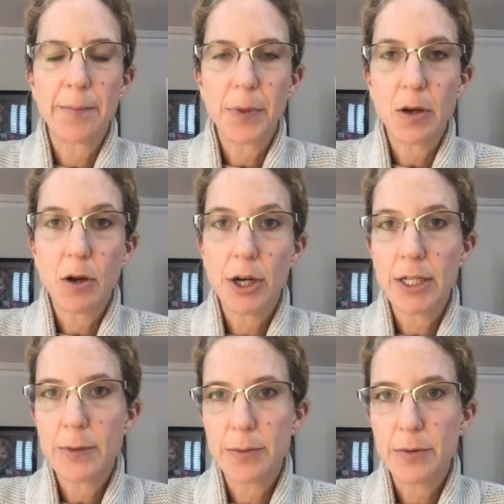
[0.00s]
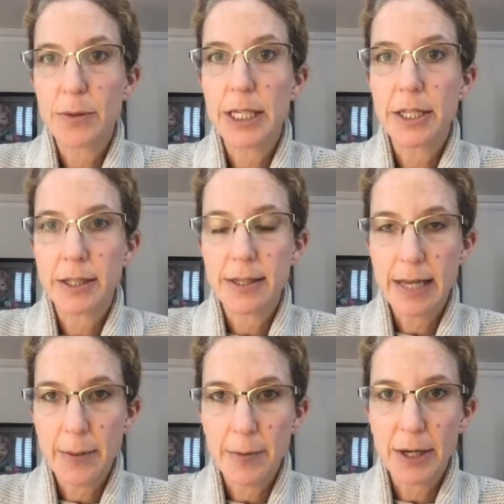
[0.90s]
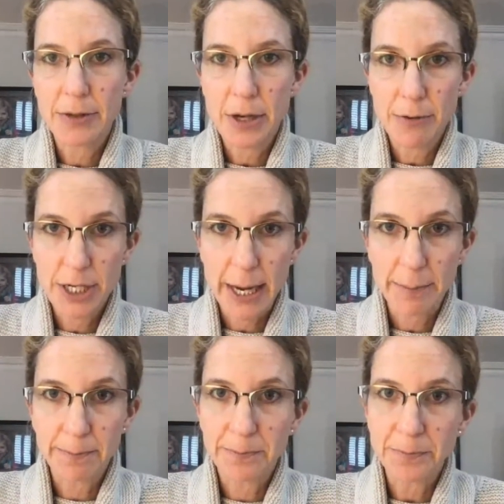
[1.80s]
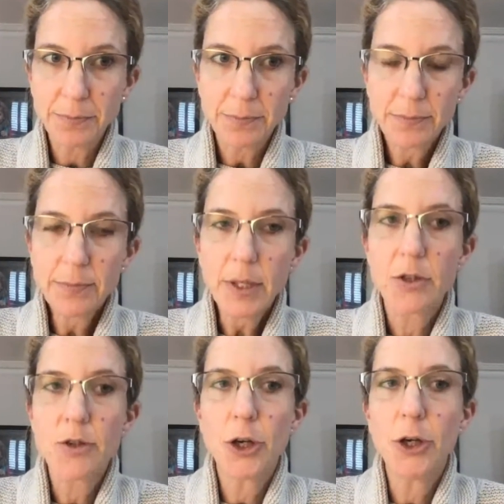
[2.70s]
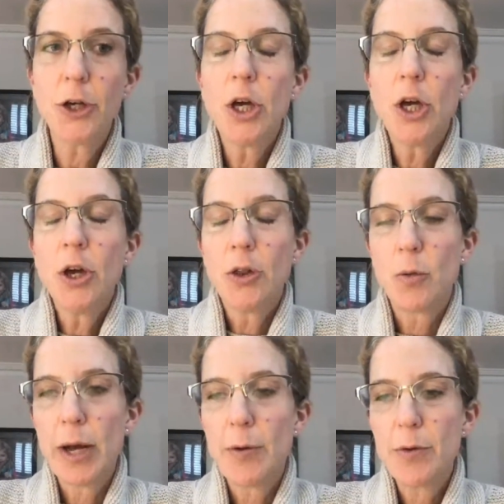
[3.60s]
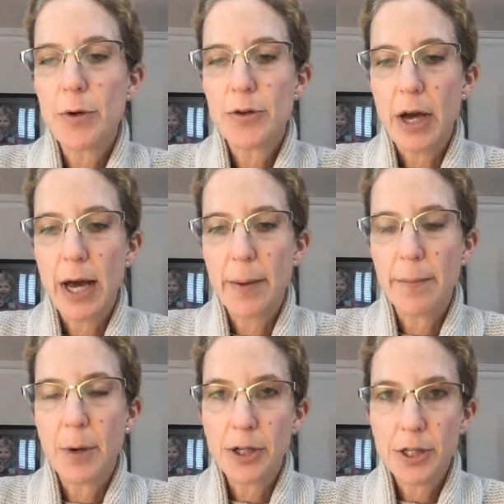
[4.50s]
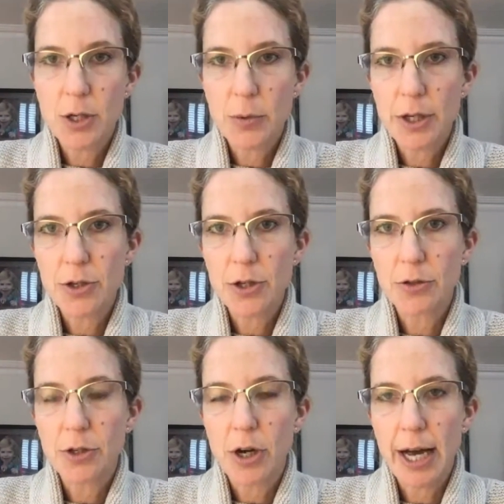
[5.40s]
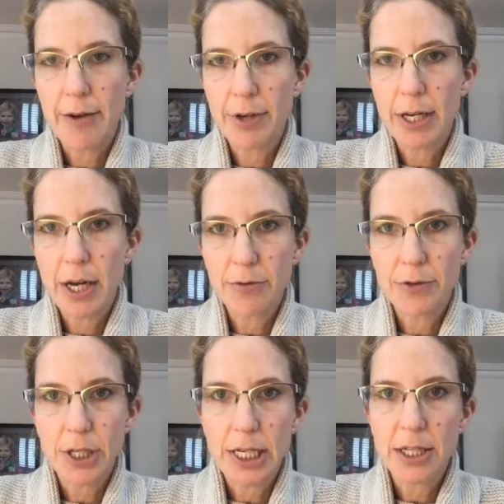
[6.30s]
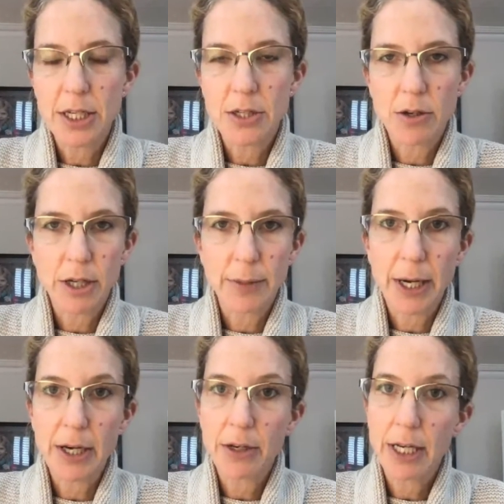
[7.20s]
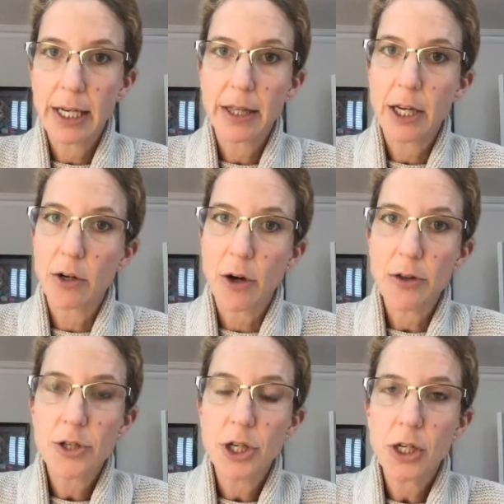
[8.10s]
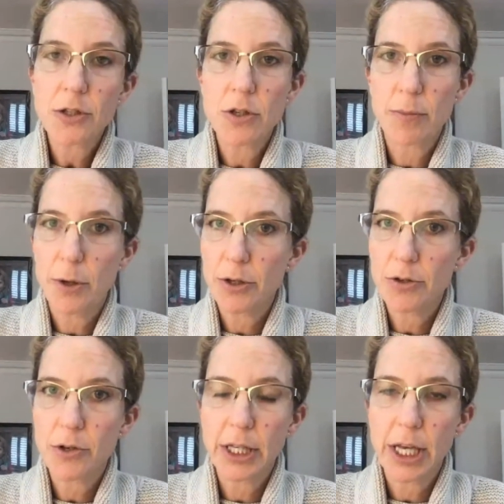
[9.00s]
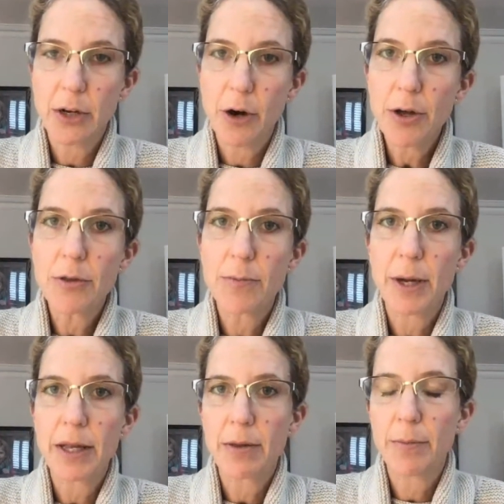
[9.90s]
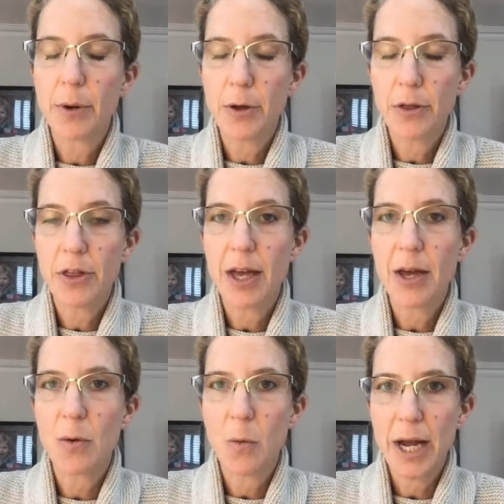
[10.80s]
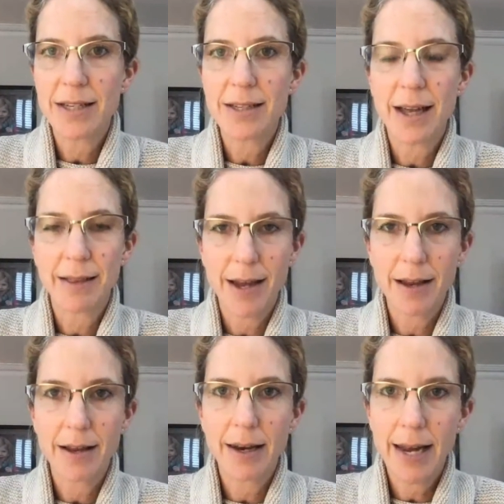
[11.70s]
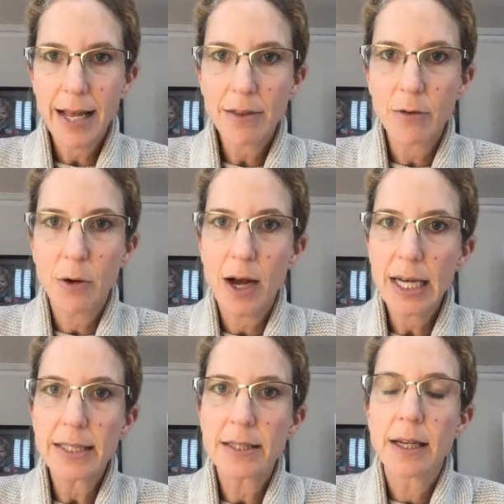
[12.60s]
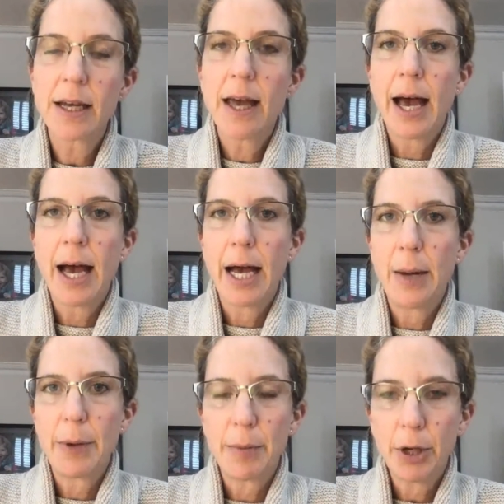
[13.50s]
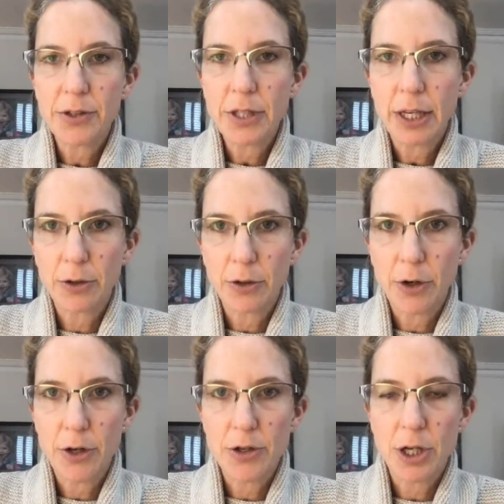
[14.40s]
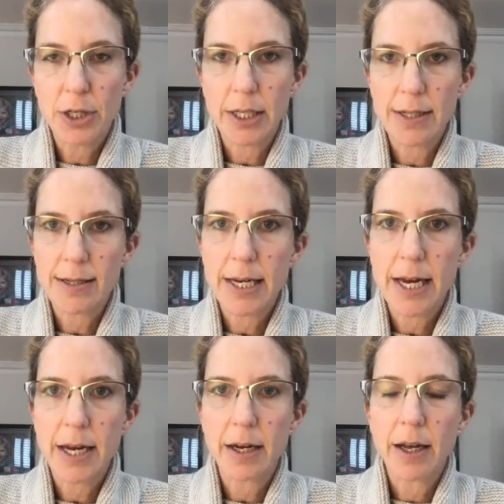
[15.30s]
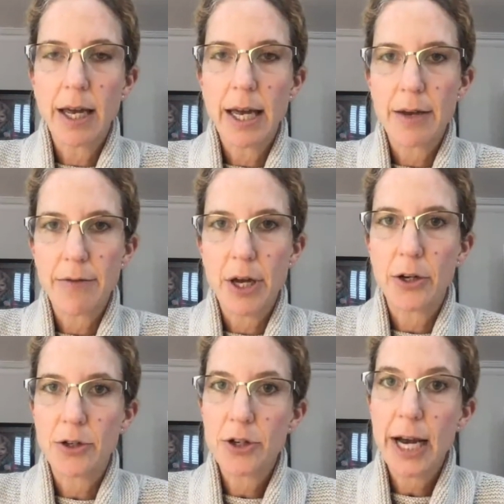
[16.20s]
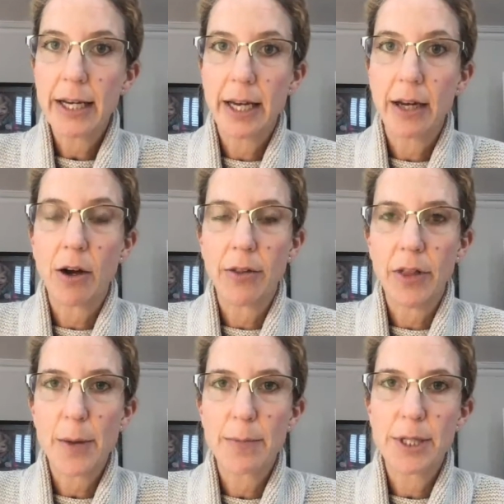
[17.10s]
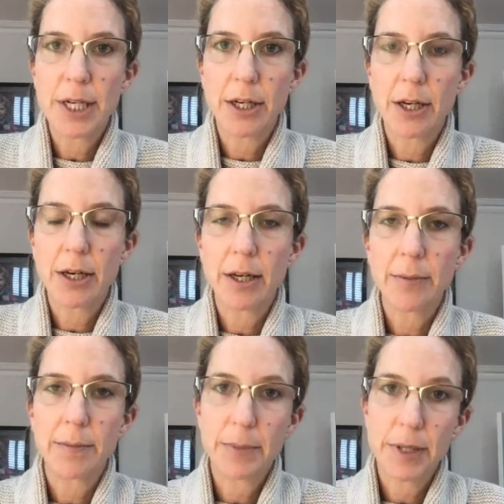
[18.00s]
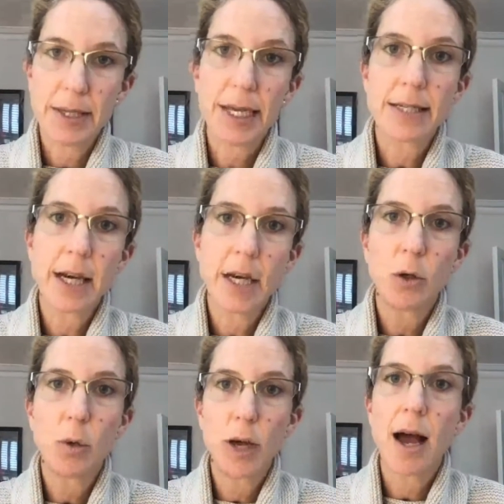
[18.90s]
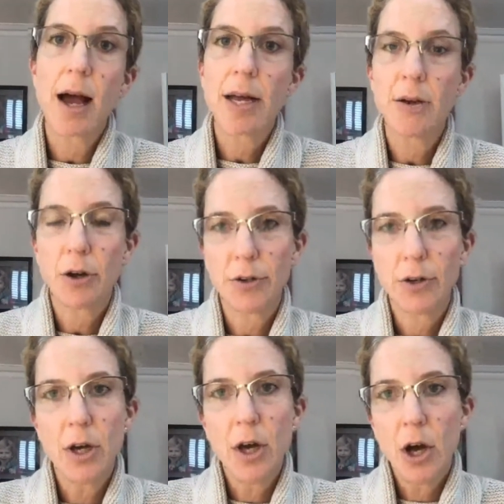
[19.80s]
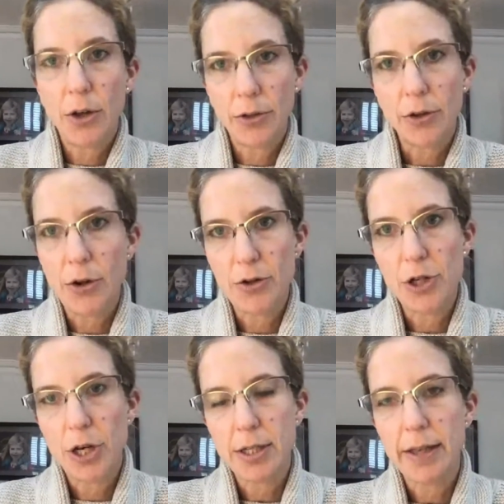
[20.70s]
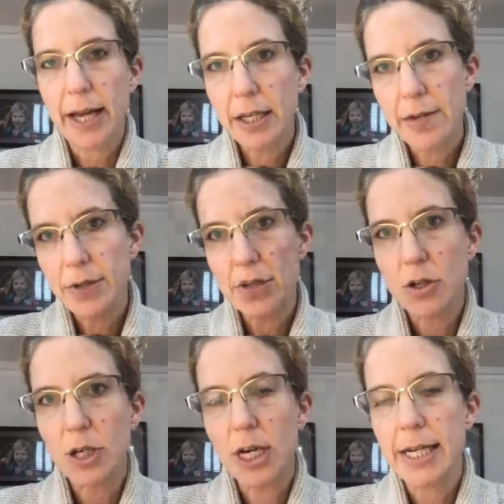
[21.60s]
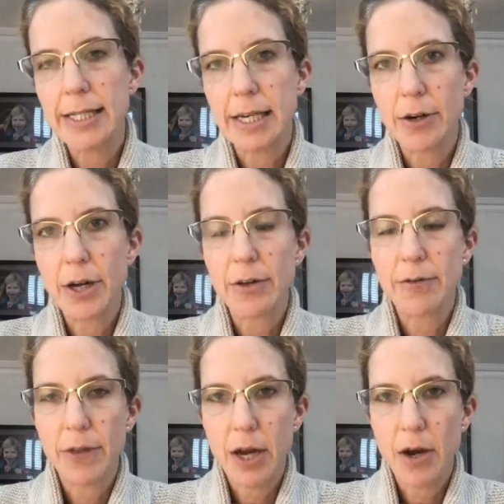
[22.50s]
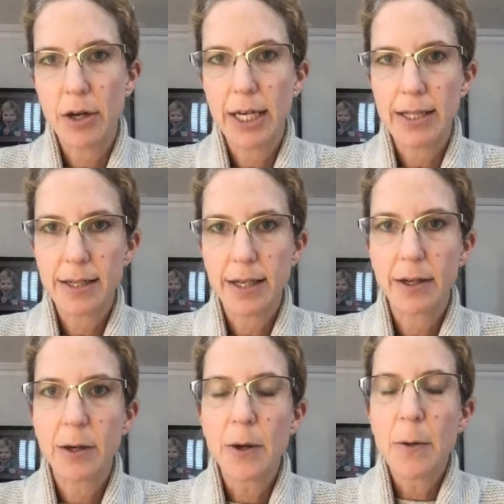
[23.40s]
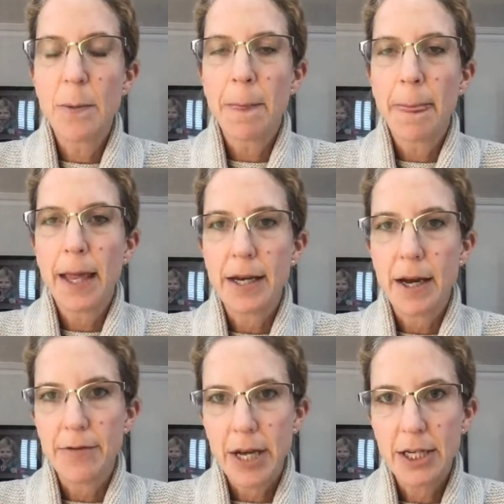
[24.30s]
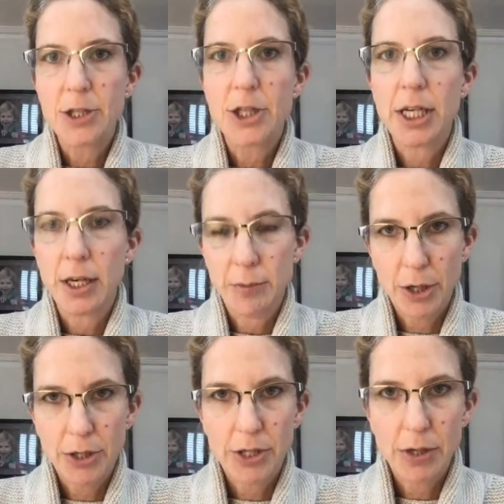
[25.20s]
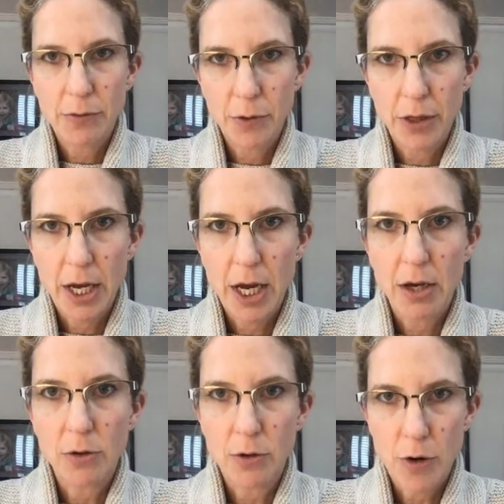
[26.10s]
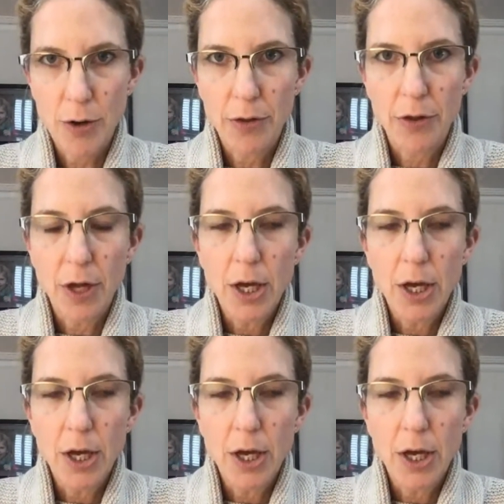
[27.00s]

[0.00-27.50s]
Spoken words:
you can't expect them to be eating the same amount every day. So the way we would monitor whether children are having enough to eat is by looking at their growth chart, so monitoring their growth, both their weight and their length or height, and plotting that on a growth chart and seeing if they are tracking on their particular percentile or line on the growth chart. And that gives us a good idea if they are getting enough energy and protein for their growth.